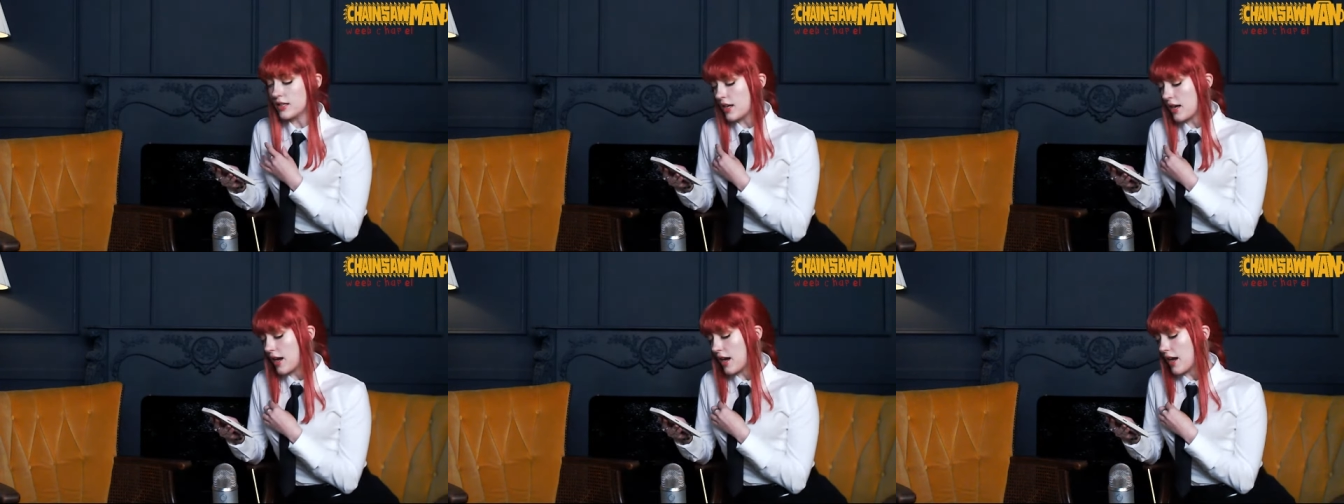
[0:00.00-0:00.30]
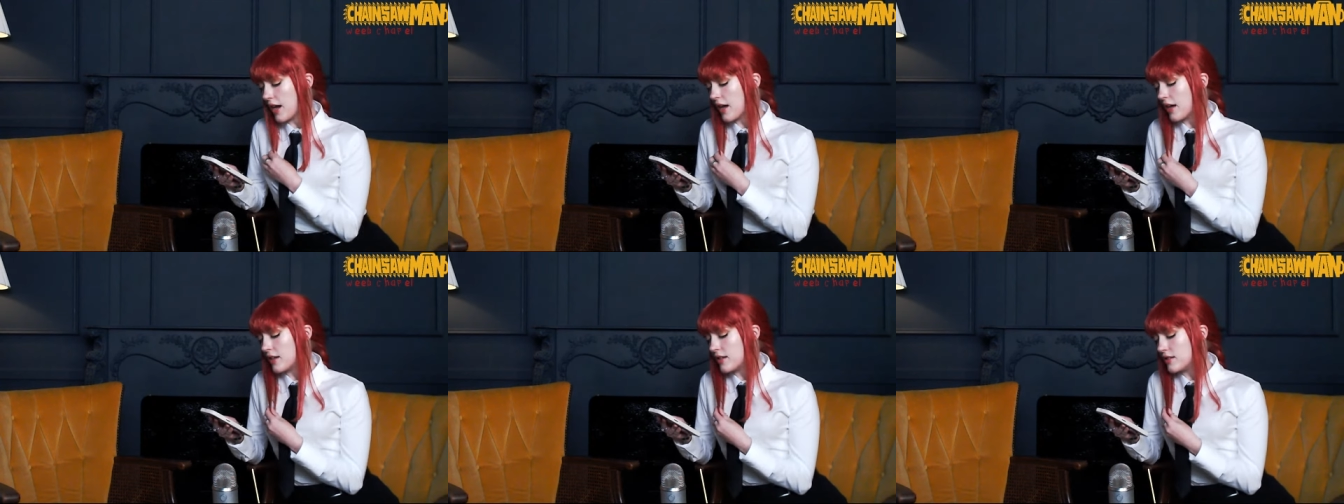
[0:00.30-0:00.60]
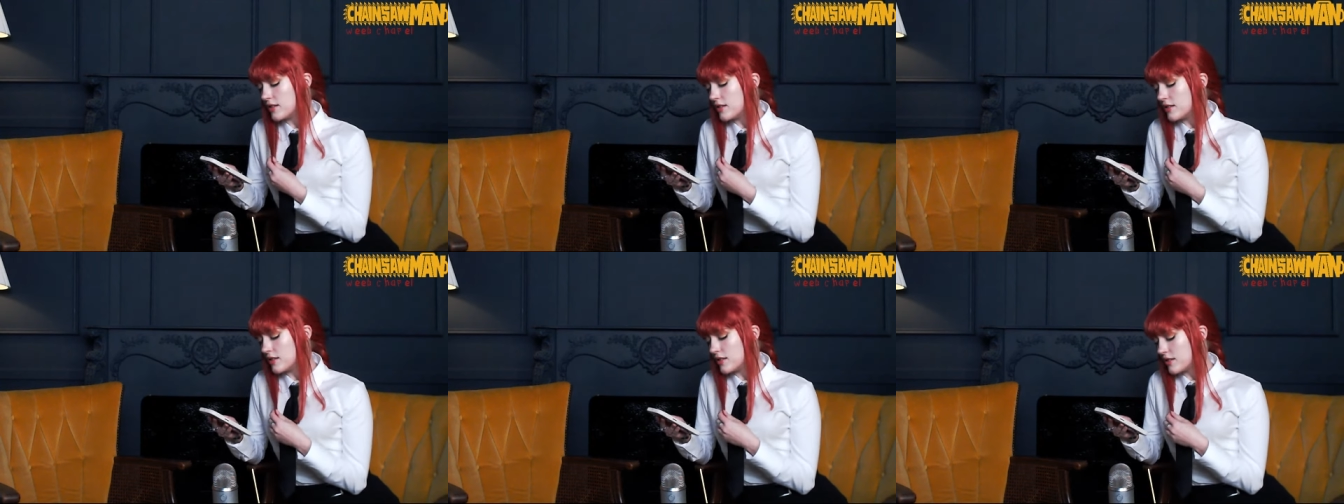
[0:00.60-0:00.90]

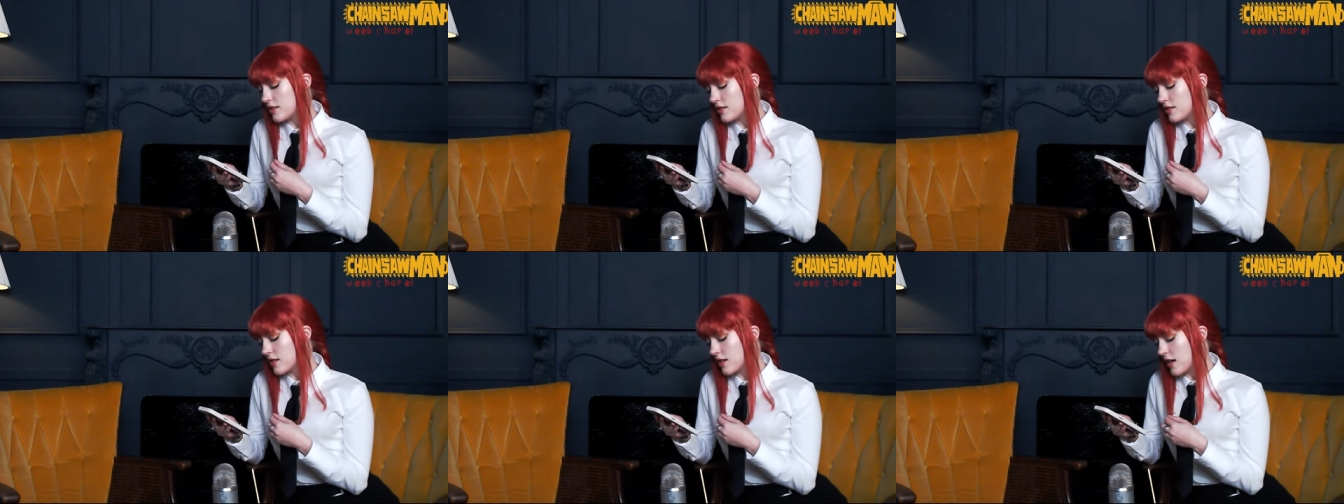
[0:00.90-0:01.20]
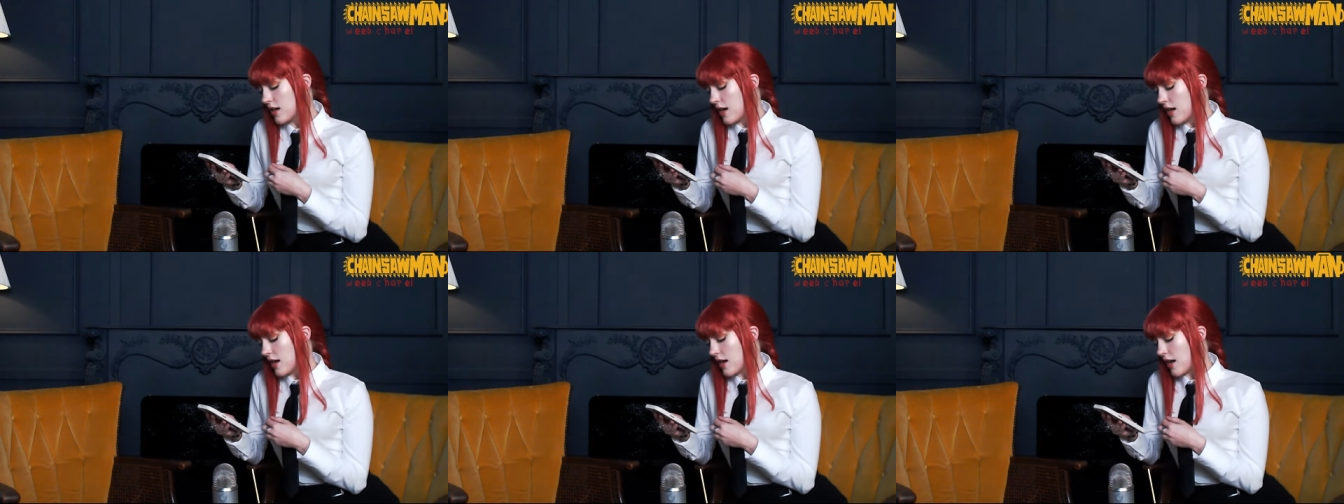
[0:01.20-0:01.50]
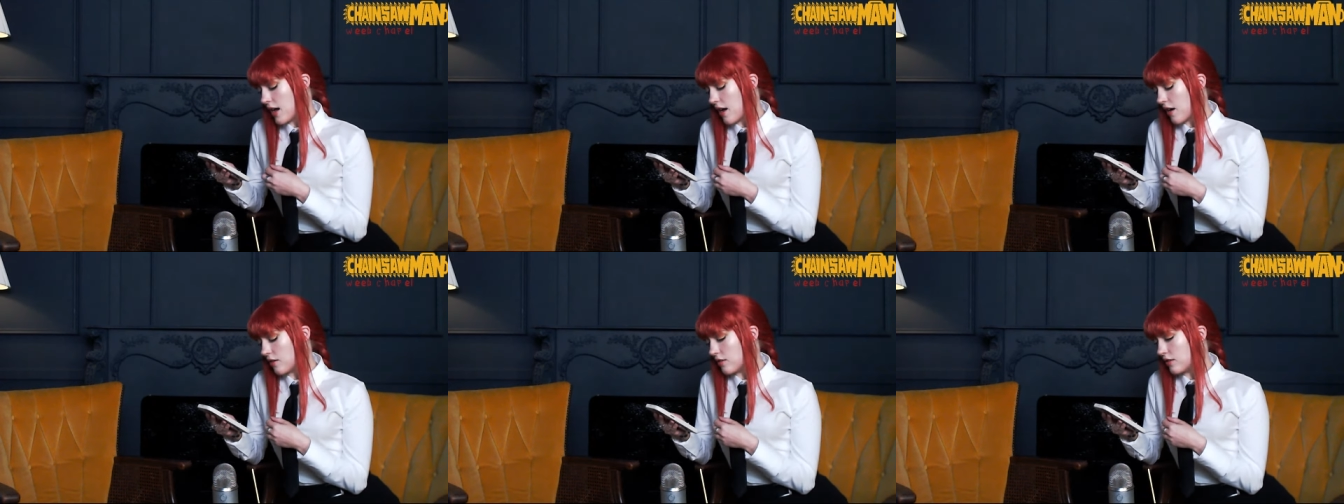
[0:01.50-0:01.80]
and
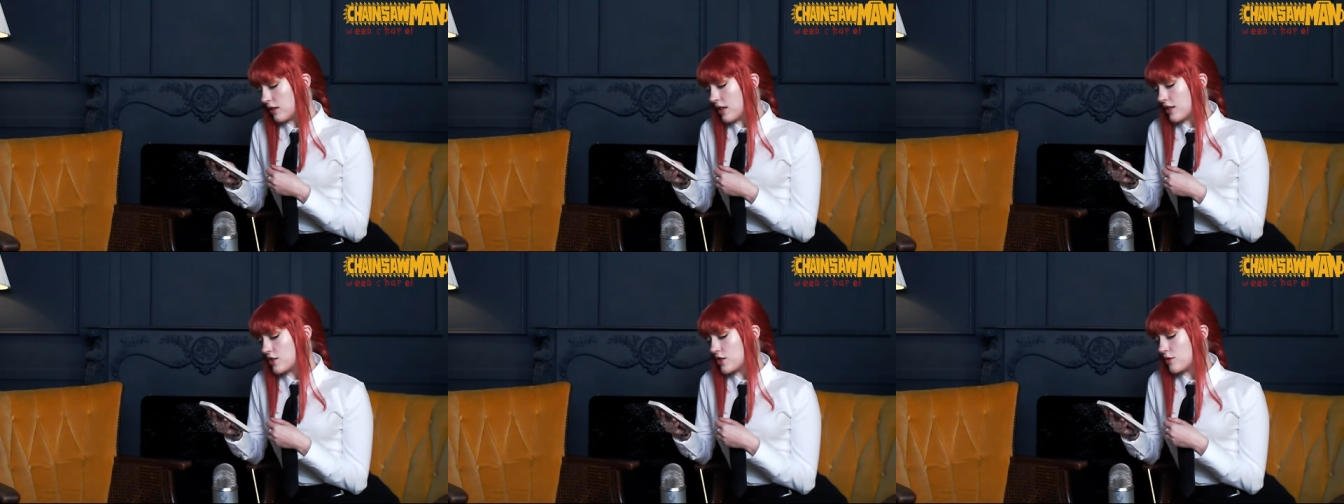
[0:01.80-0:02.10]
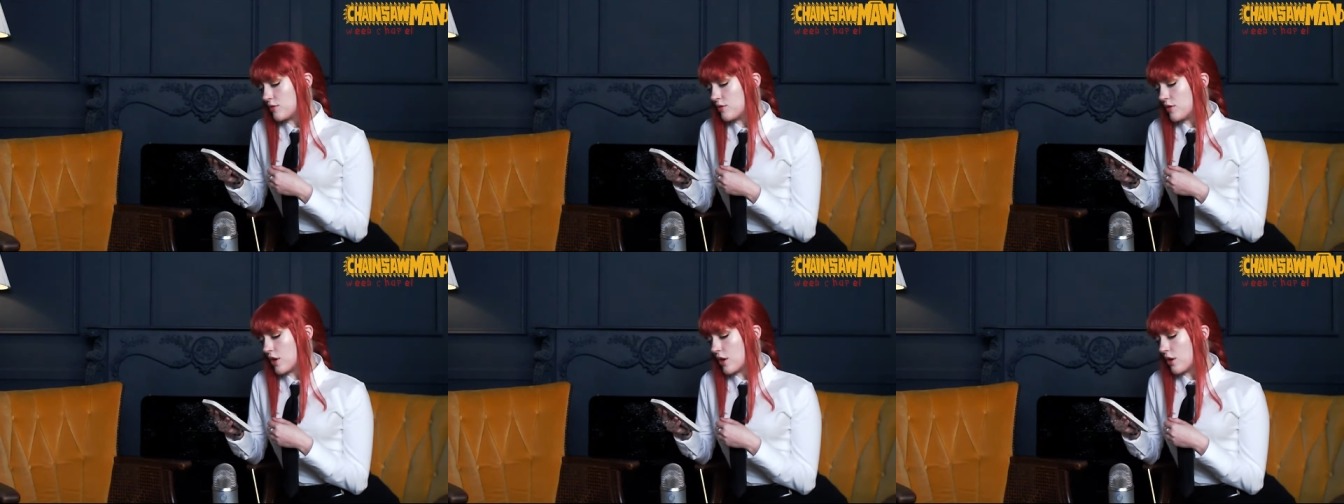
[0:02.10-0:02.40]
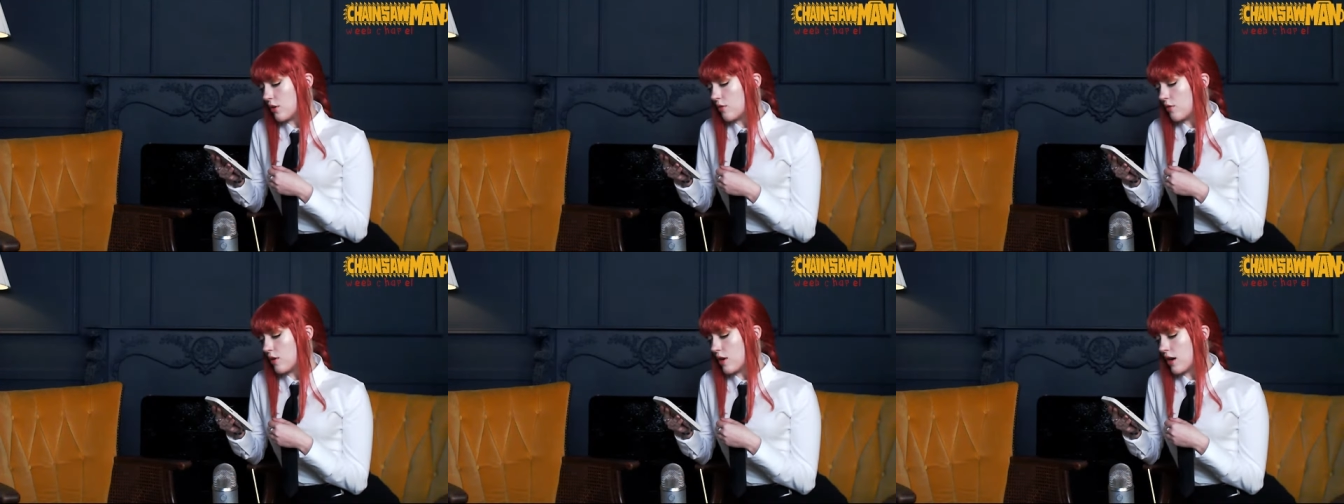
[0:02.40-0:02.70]
I'll let you
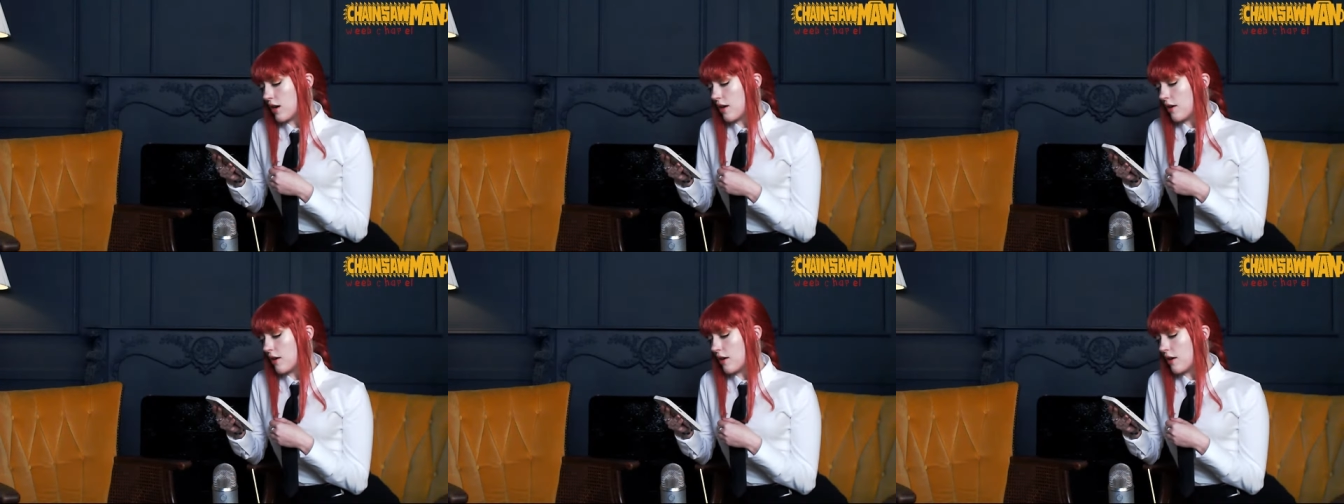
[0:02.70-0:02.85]
know